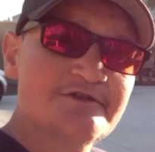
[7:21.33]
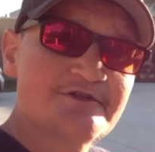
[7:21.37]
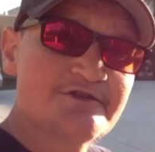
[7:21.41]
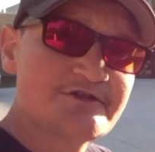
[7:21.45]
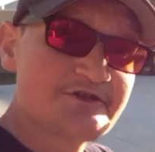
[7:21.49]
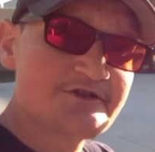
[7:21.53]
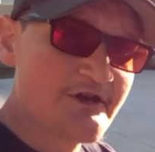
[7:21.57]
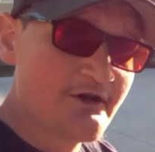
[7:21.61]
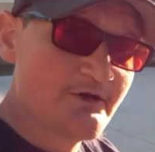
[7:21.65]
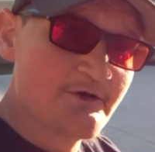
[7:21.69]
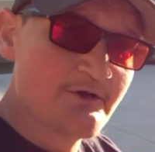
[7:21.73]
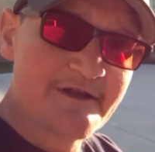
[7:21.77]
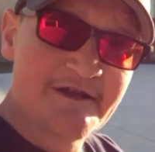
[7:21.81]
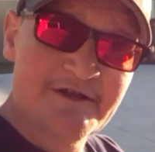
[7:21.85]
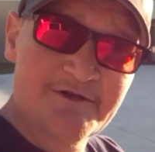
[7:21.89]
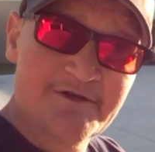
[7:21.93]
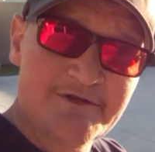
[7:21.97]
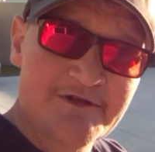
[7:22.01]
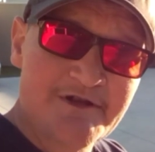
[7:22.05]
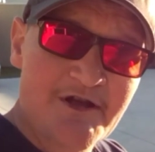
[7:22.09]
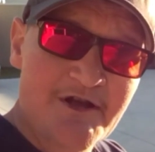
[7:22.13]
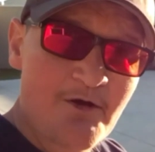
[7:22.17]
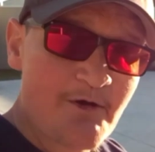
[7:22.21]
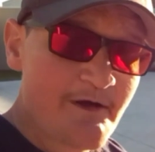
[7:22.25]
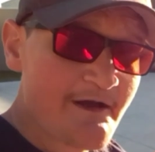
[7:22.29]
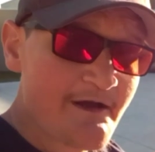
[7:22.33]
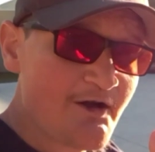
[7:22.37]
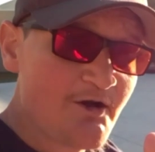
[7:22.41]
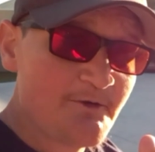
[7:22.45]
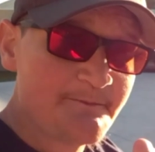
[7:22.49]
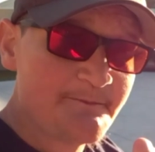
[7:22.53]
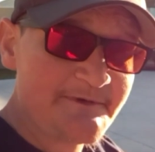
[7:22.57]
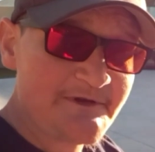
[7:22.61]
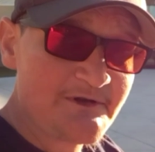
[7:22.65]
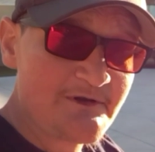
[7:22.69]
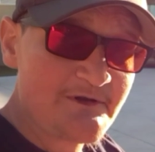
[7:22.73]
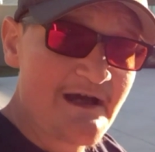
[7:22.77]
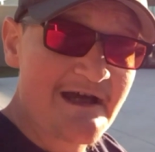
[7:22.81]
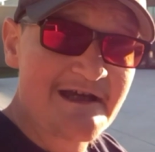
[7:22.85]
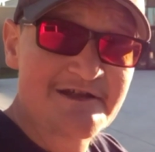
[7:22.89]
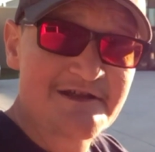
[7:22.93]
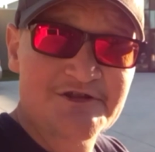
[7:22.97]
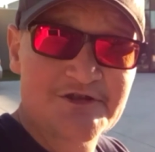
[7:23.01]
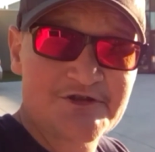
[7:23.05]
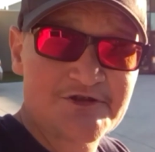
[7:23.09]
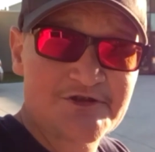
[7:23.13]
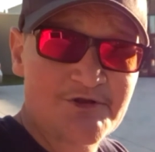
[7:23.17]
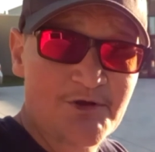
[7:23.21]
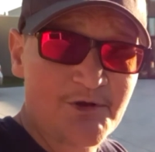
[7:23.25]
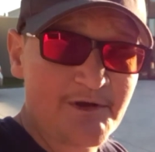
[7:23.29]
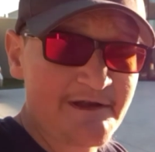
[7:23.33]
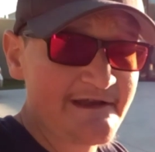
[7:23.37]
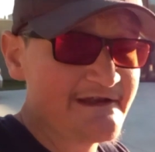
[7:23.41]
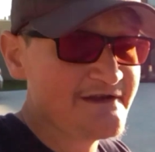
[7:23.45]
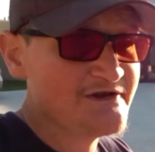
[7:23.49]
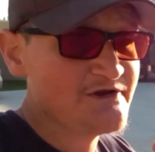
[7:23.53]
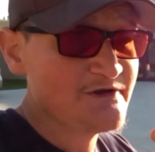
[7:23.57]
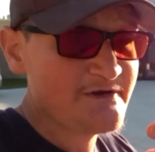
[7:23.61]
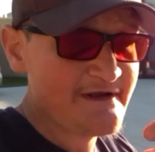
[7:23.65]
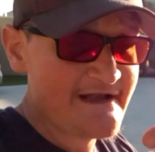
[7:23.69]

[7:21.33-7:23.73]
So here you go. I hope you guys enjoy it.